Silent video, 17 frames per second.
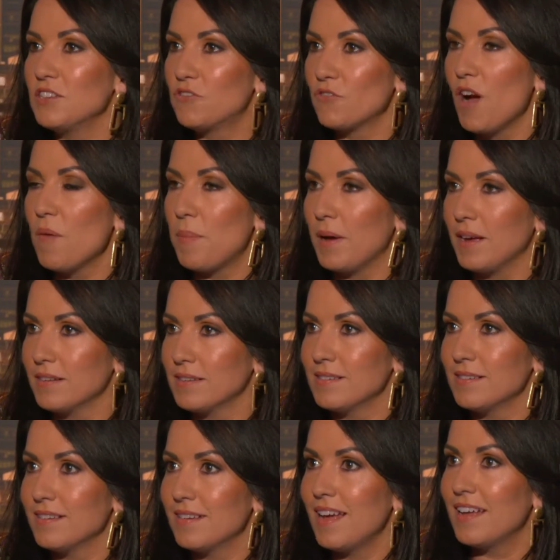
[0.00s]
dropout,
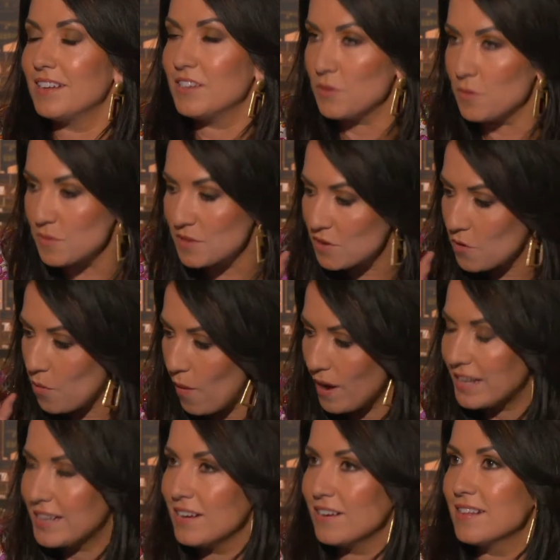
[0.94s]
and it was
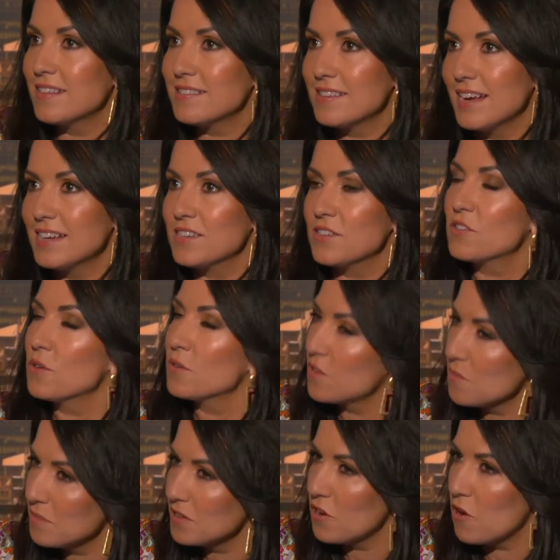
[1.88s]
quite clearly stated. So
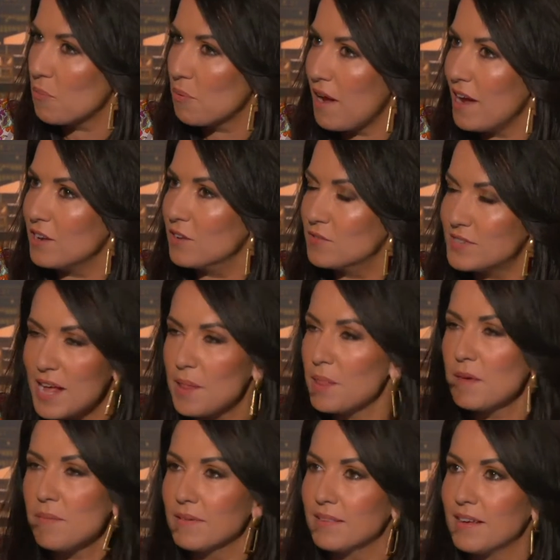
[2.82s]
something you're proud of. Tell
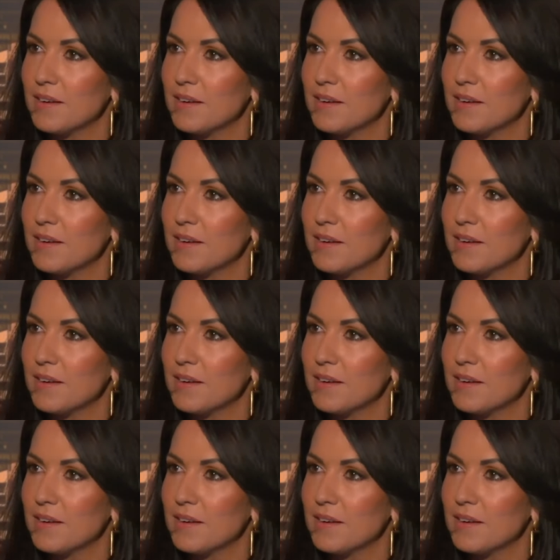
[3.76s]
me about